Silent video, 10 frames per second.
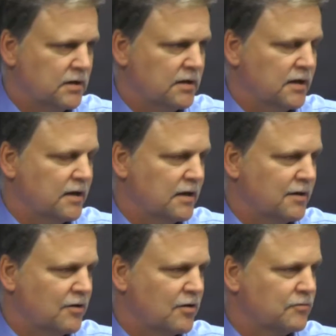
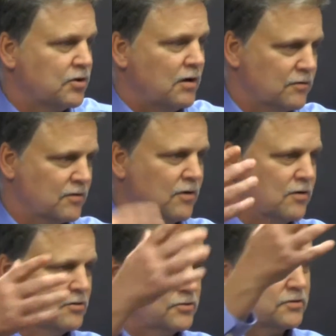And our taller
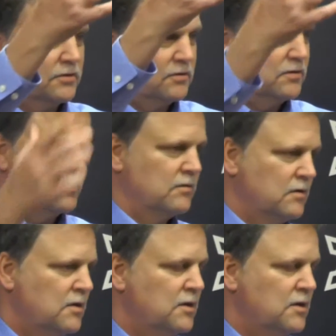guards could, you know,